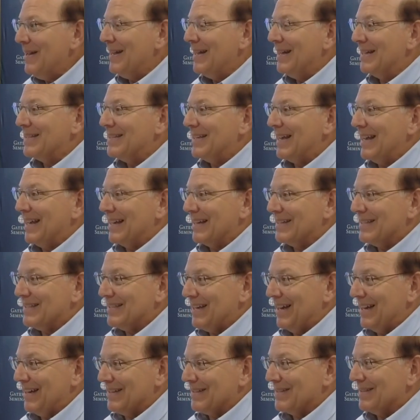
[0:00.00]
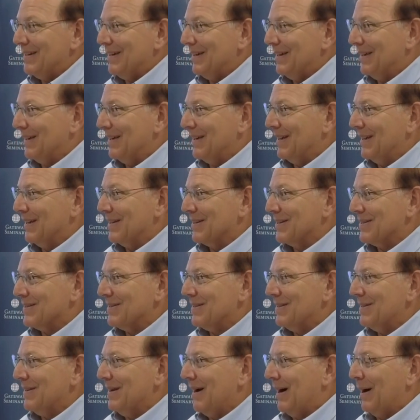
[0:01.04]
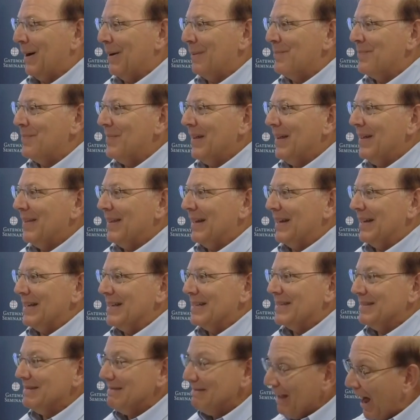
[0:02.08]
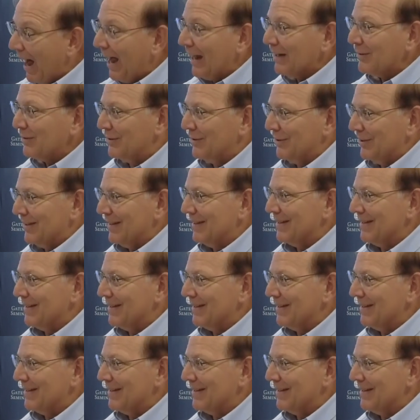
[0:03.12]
it's, it says uh, is um, that he's not good.